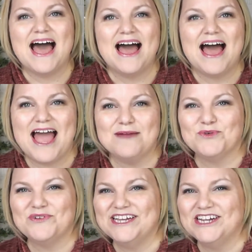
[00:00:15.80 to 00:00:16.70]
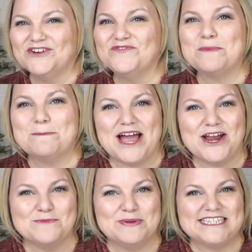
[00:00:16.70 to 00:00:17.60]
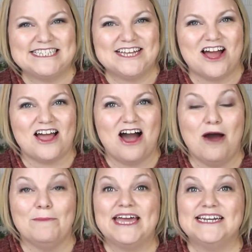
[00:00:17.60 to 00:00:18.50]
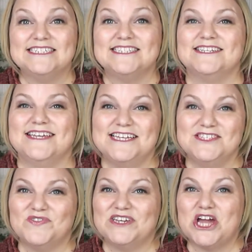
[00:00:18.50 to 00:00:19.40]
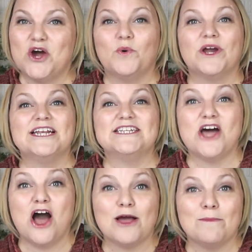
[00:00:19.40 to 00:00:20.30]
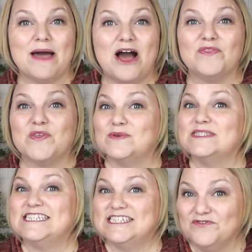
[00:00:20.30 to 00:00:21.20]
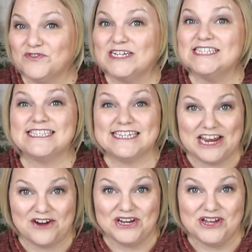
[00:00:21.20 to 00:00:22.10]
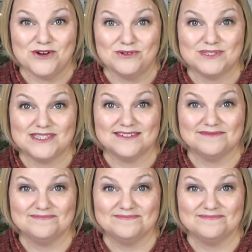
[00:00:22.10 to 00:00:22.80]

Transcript: Hi, Maria here from my art pixie dot com, and in today's video we're going to talk about those different scenarios.